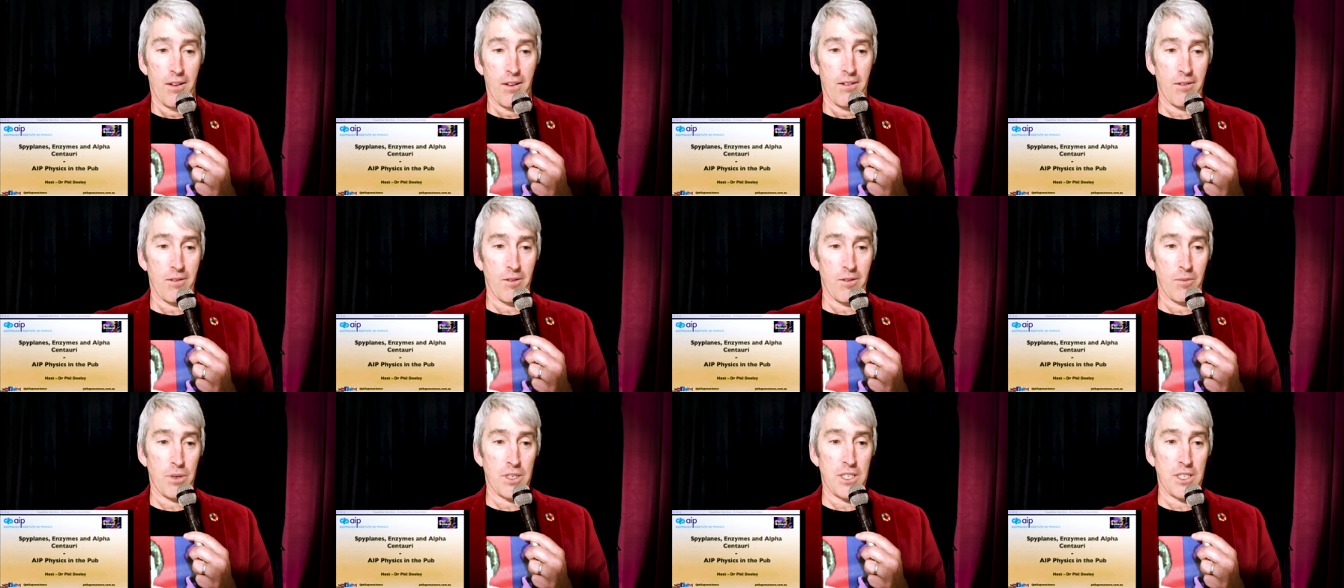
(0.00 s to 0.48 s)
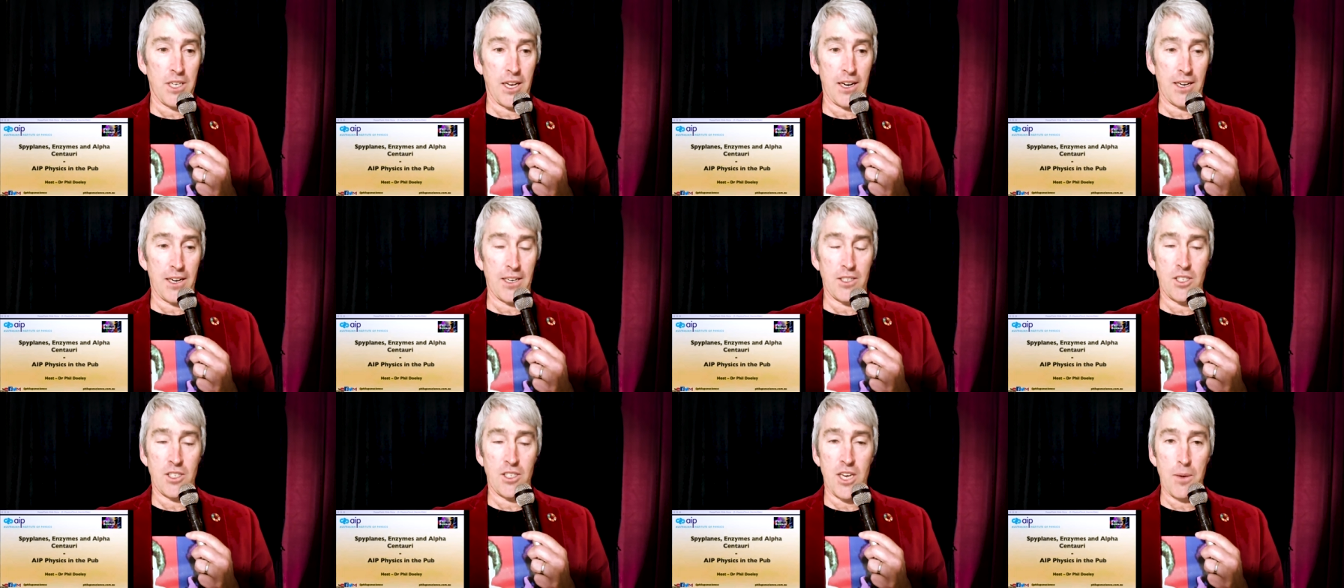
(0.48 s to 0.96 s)
particularly as
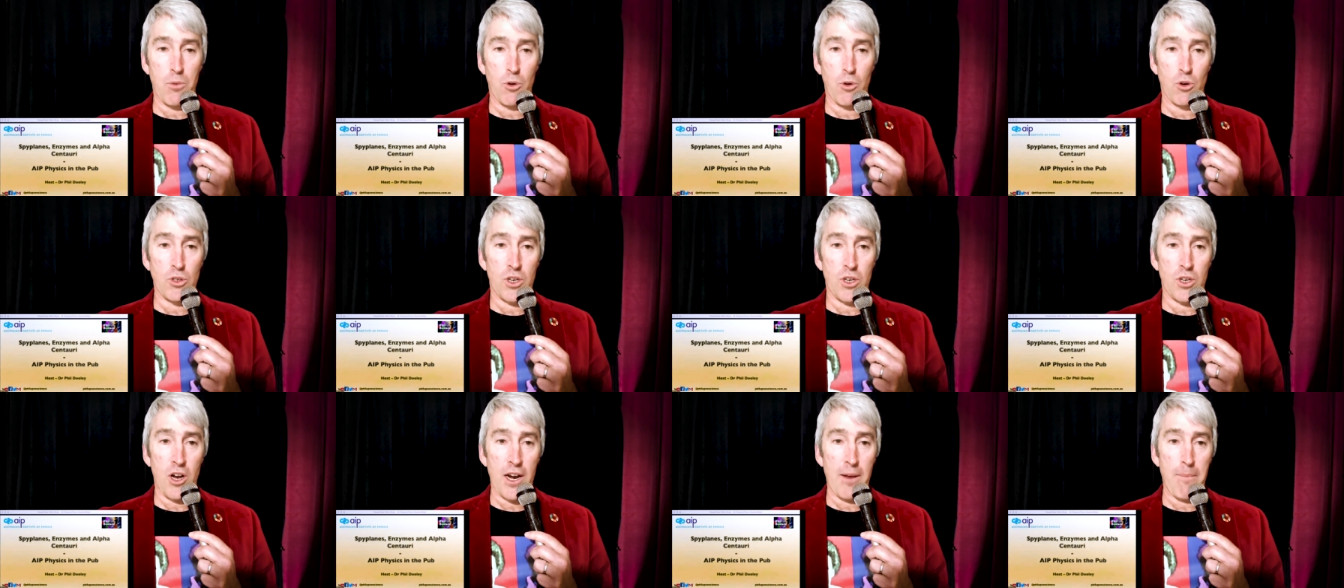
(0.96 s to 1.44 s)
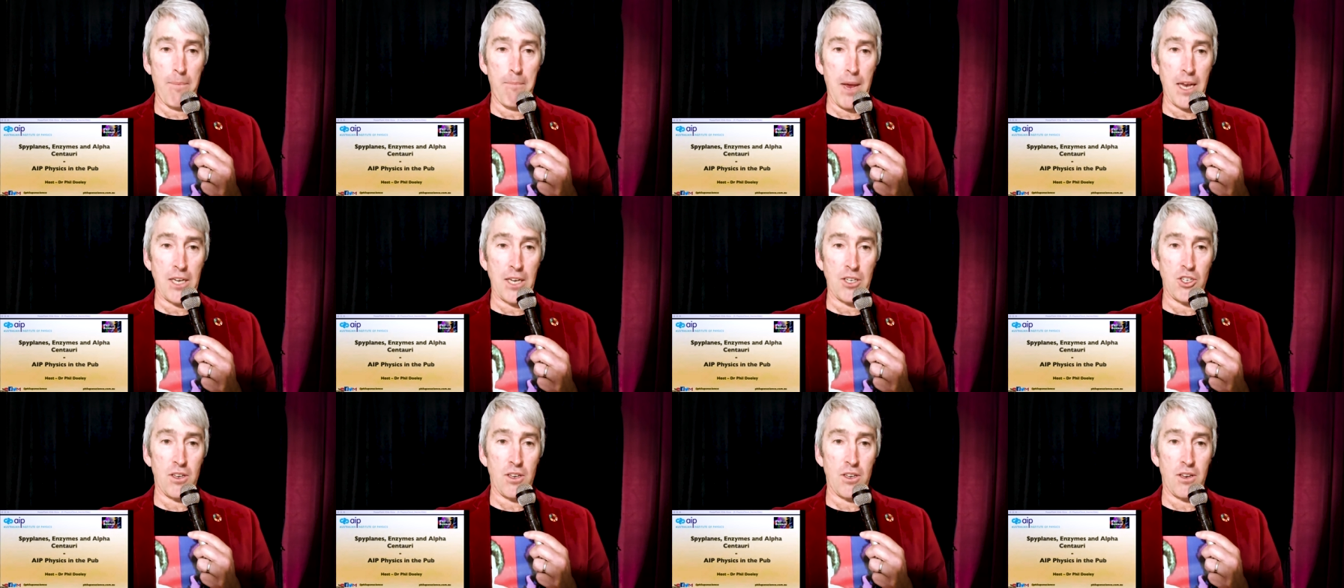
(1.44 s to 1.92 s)
Tibor kind of
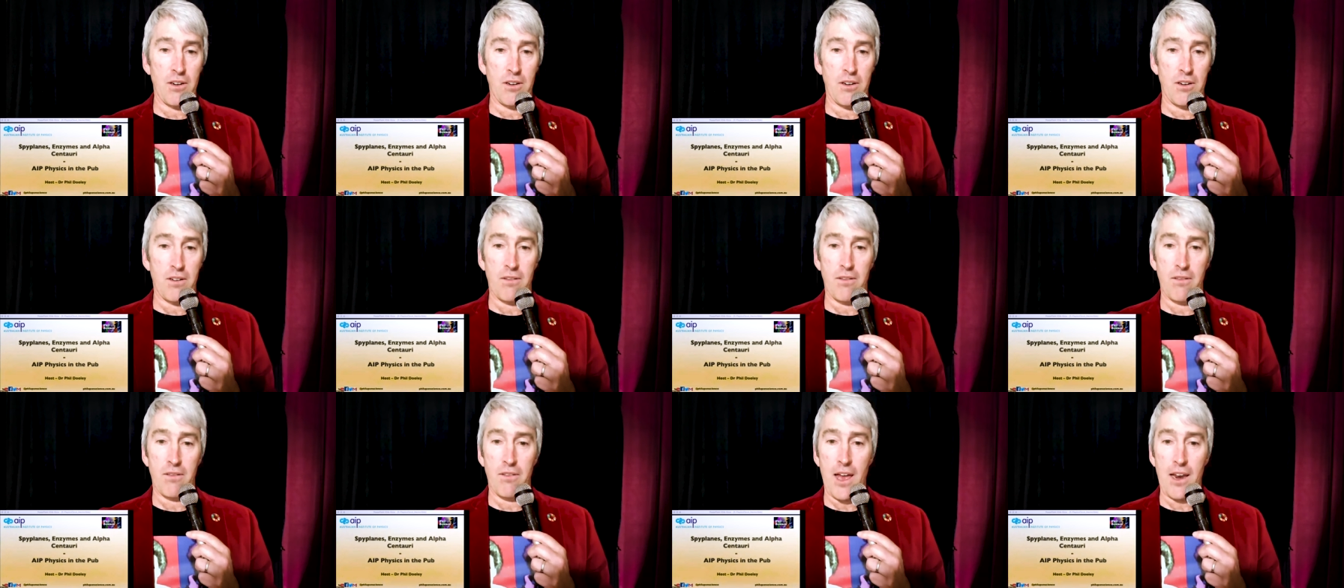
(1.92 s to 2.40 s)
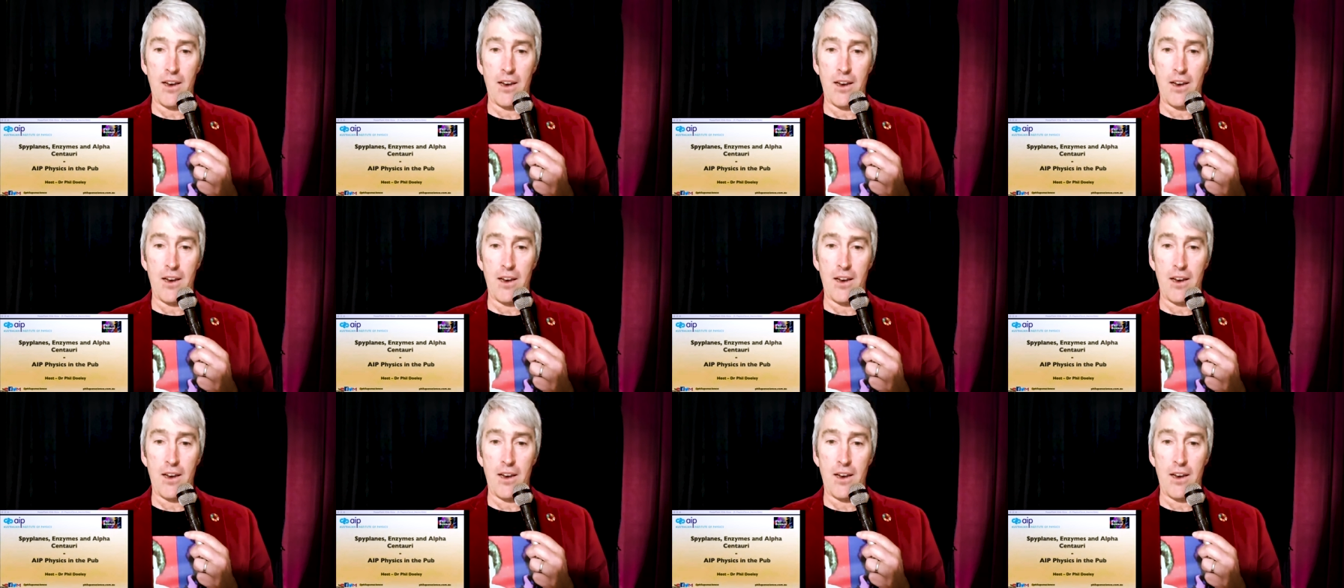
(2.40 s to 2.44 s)
mentioned that